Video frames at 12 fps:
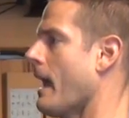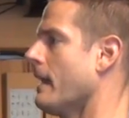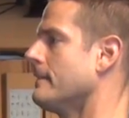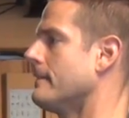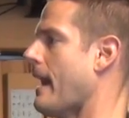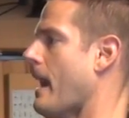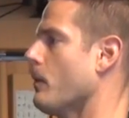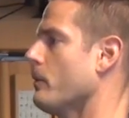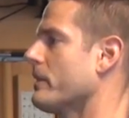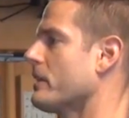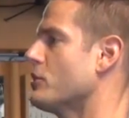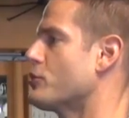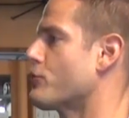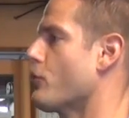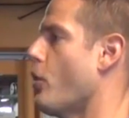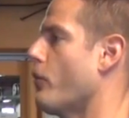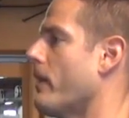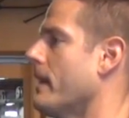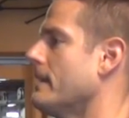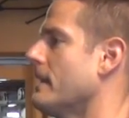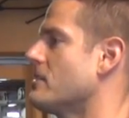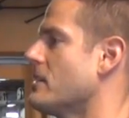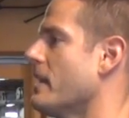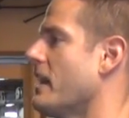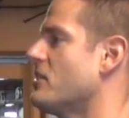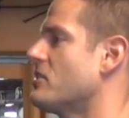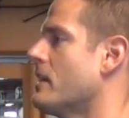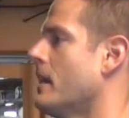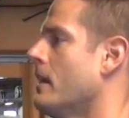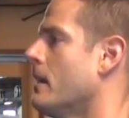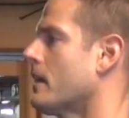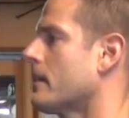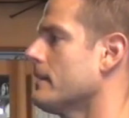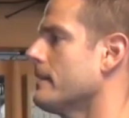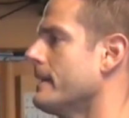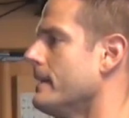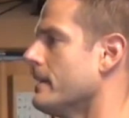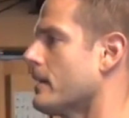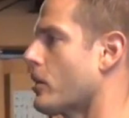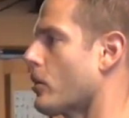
and down with control, right? That's a nice clean